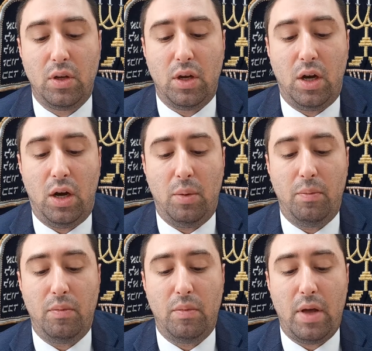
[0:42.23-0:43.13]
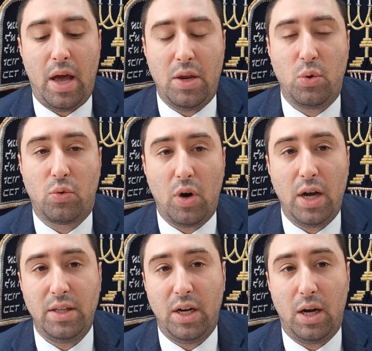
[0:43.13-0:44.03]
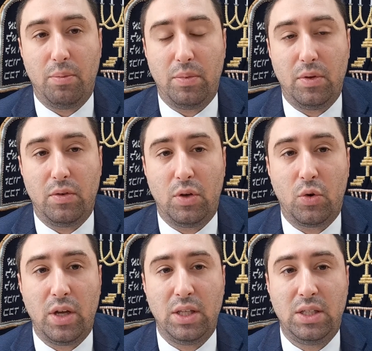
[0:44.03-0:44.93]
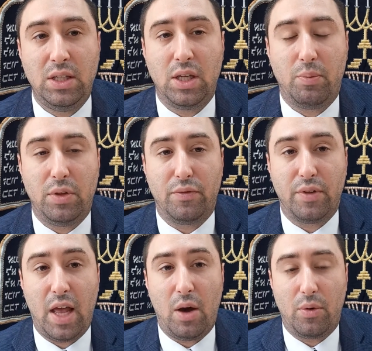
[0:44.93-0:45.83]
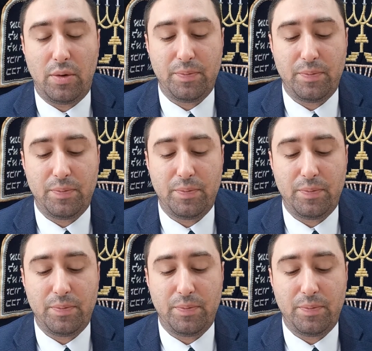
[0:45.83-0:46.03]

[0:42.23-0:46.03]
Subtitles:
and you grind it up, you grind the seeds up into flour,